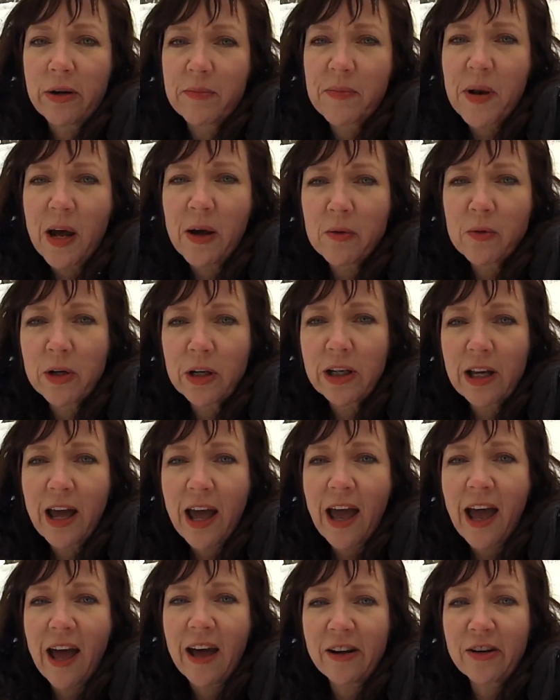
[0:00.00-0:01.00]
I'm not wearing a
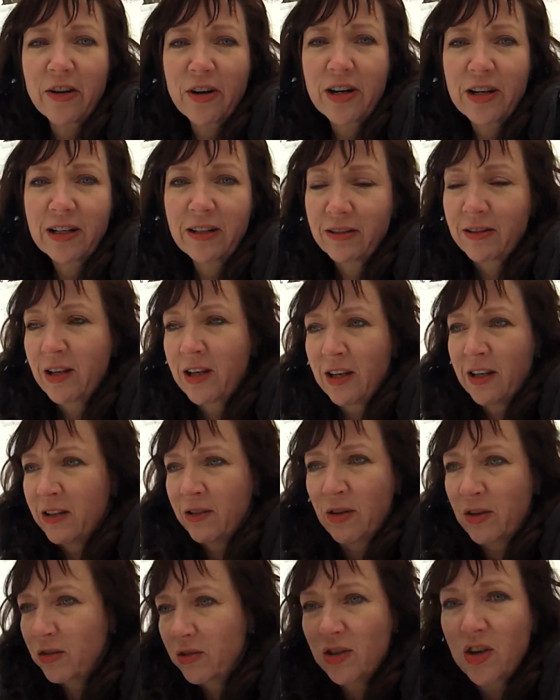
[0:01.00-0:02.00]
hat or
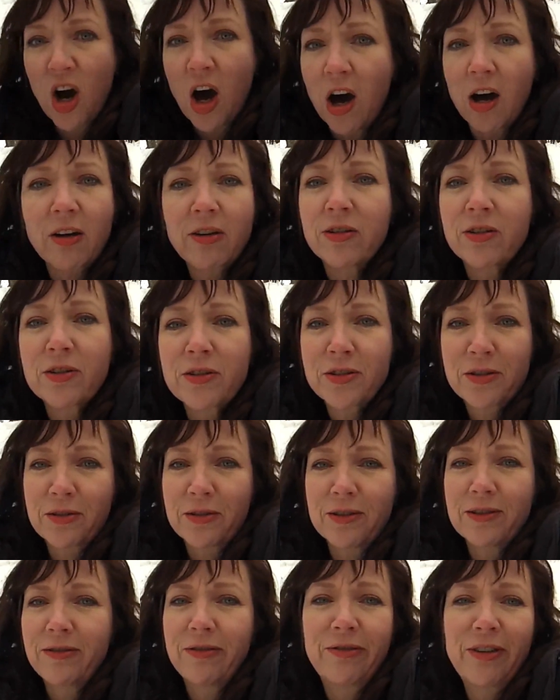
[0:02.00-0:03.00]
goggles
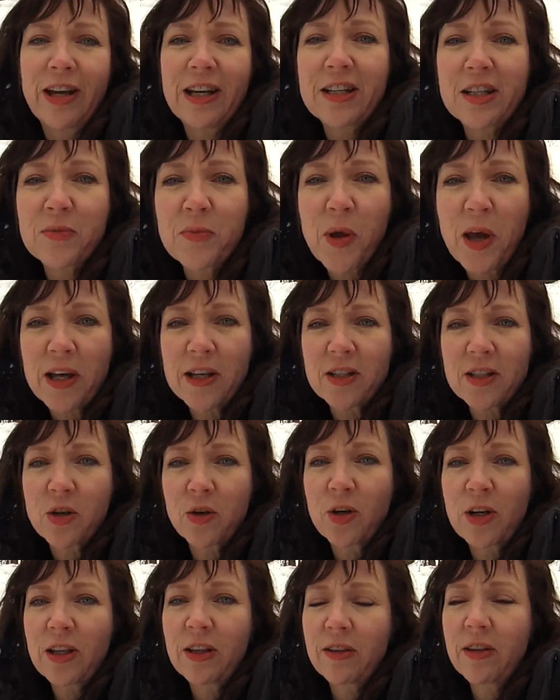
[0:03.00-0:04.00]
or face mask
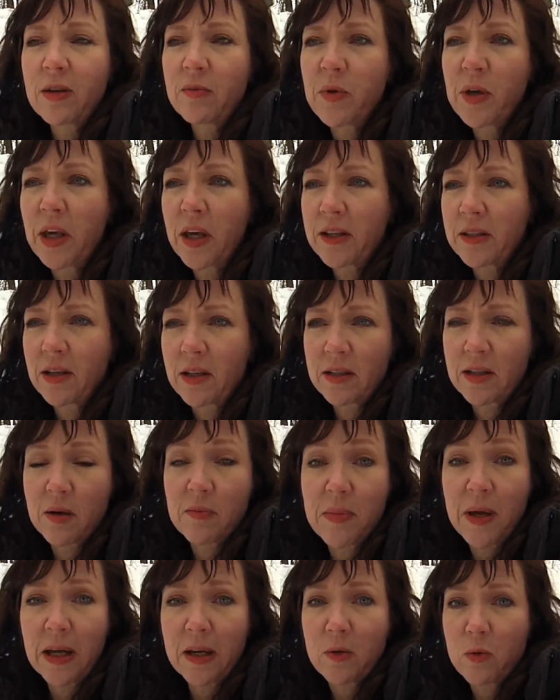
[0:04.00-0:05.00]
or anything because it's a
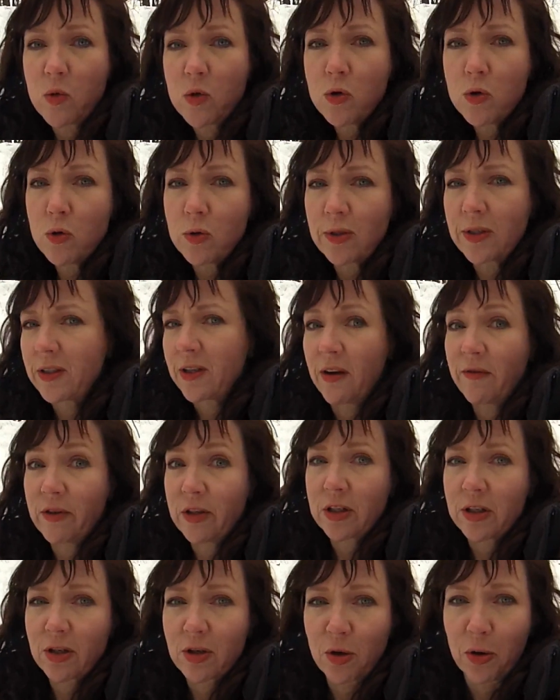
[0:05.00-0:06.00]
big
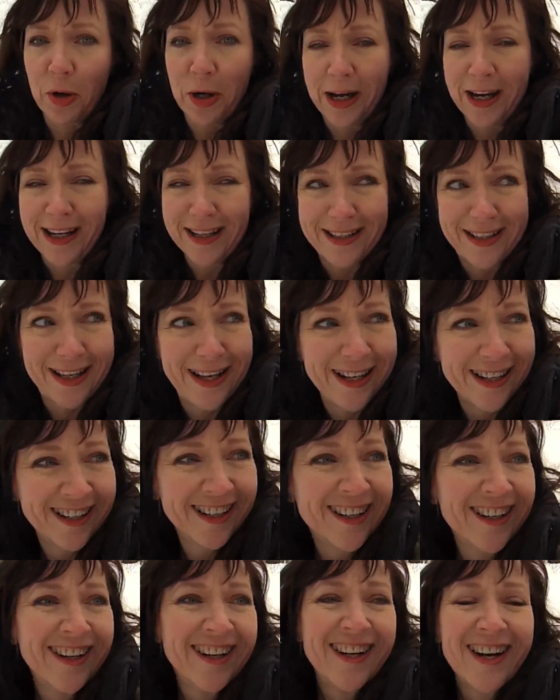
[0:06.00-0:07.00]
7 degrees
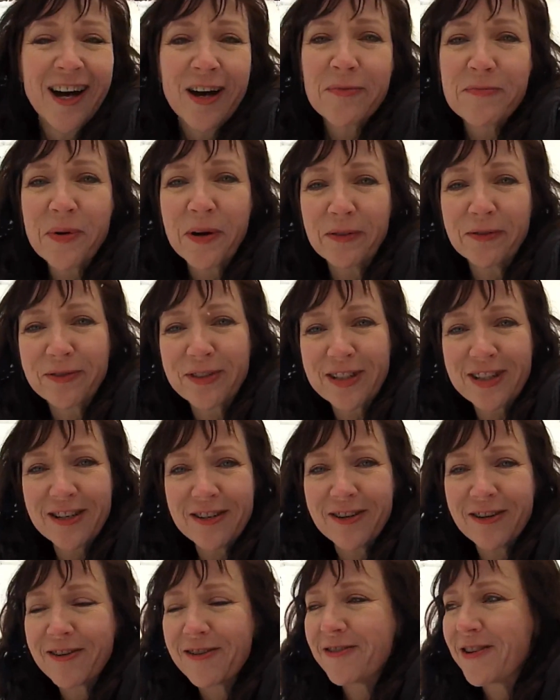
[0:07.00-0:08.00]
above
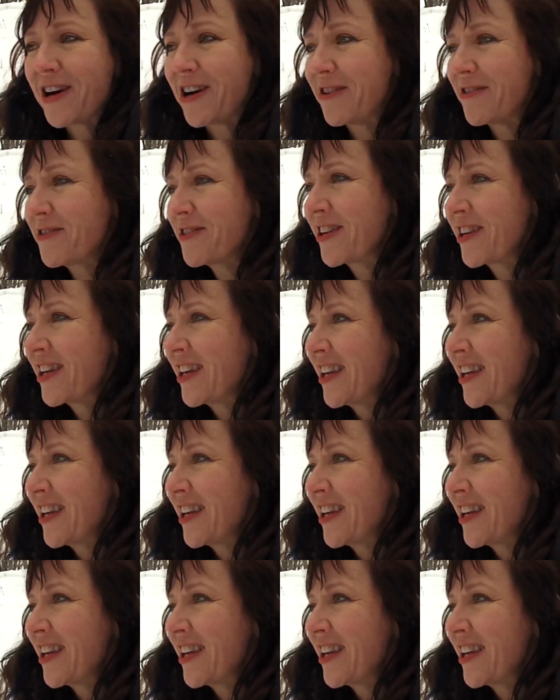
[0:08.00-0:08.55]
zero out.